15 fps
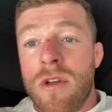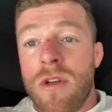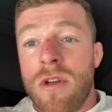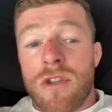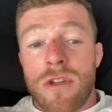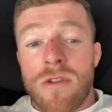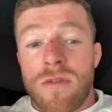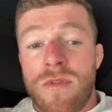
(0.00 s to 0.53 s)

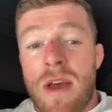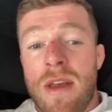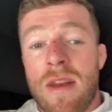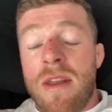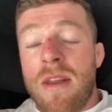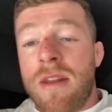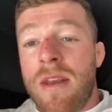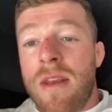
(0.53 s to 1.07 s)
Just the Van
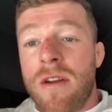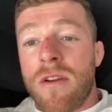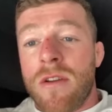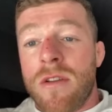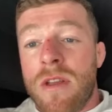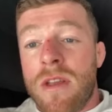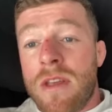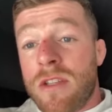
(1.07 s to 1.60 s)
here,
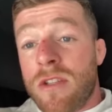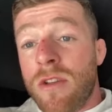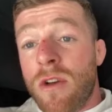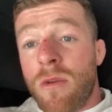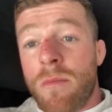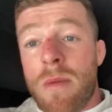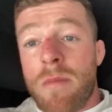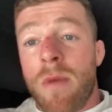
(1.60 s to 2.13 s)
and he's
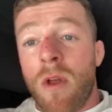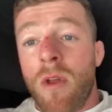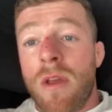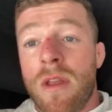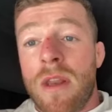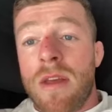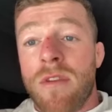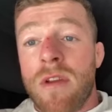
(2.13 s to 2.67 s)
not been
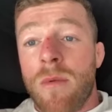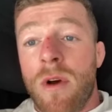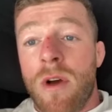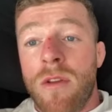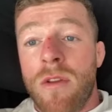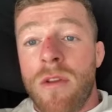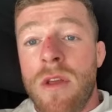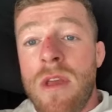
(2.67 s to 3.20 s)
bullying
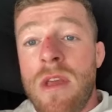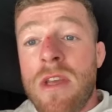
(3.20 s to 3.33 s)
everyone.